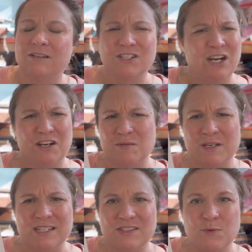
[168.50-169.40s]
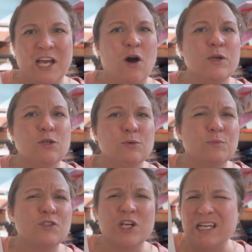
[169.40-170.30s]
documents without
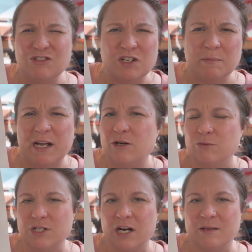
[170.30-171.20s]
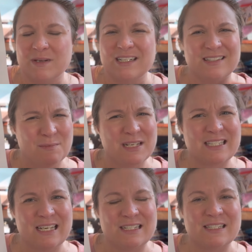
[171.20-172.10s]
you changing my own document. Does that make
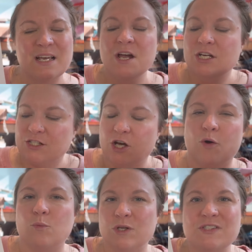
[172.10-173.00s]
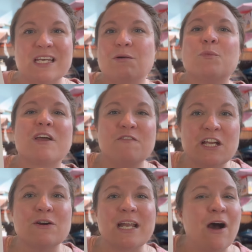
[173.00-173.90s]
sense? So we'll see. When I
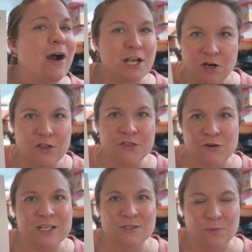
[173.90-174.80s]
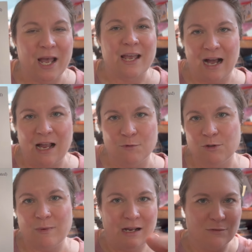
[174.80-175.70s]
figure it out, I know that there is a way. I
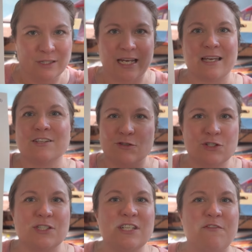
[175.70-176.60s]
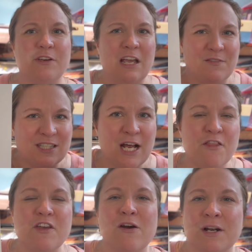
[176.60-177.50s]
will link it. So just if it's
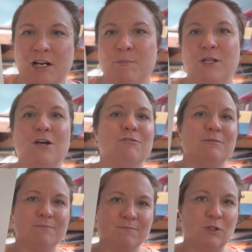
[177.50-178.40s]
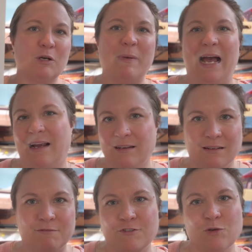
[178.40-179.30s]
not there at upload, look back in
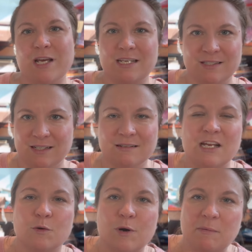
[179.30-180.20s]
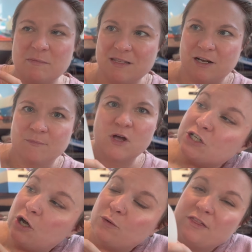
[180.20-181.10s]
a few days and it'll probably be there.
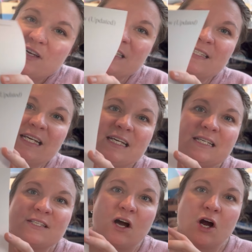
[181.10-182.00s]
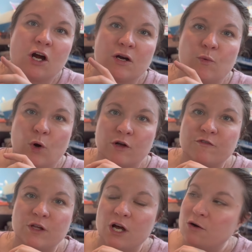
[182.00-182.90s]
So this is our
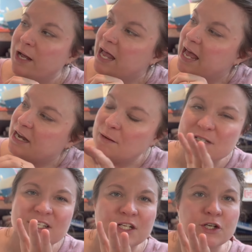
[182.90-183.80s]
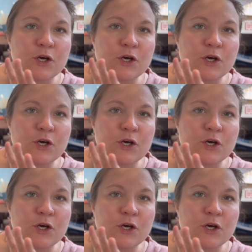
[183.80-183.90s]
workflow and I'm just going to